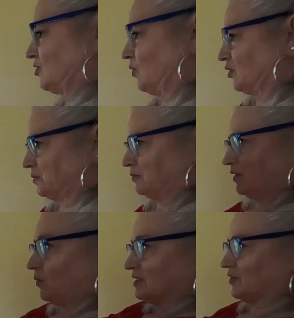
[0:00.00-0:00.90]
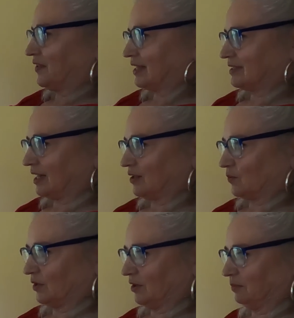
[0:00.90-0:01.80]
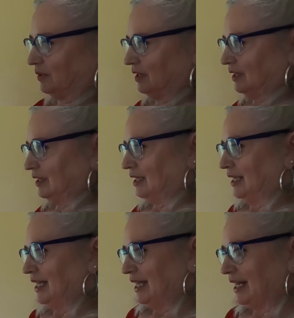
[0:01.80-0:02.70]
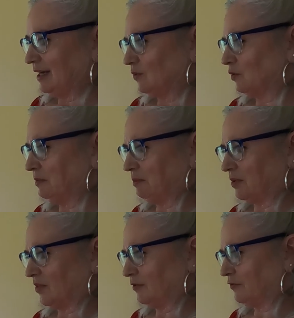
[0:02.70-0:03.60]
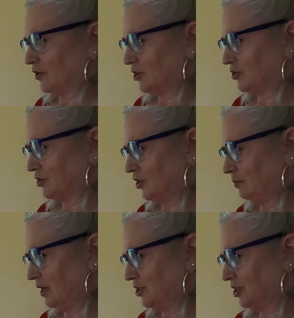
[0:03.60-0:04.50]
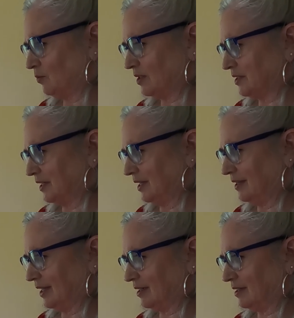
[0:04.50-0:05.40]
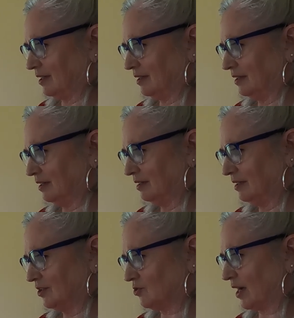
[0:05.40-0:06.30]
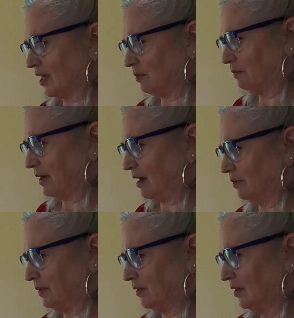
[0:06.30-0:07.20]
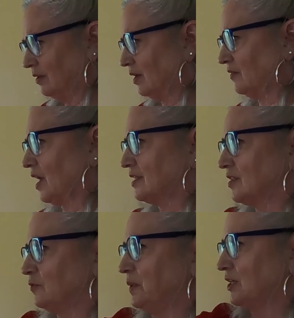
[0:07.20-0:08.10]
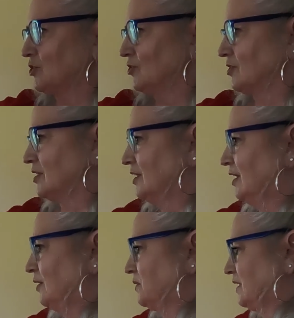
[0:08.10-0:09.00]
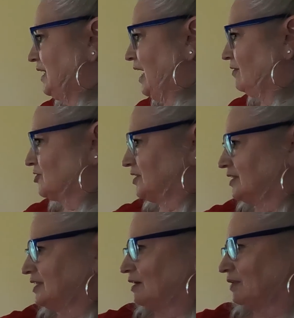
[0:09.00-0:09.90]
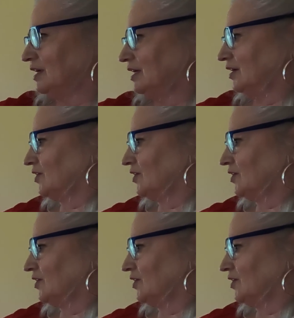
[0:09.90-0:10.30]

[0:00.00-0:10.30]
those corners, but always on that side of the room. And I don't remember the furniture too much. It wasn't anything to strike home about, but we have lots of pictures. There was a couch that sat right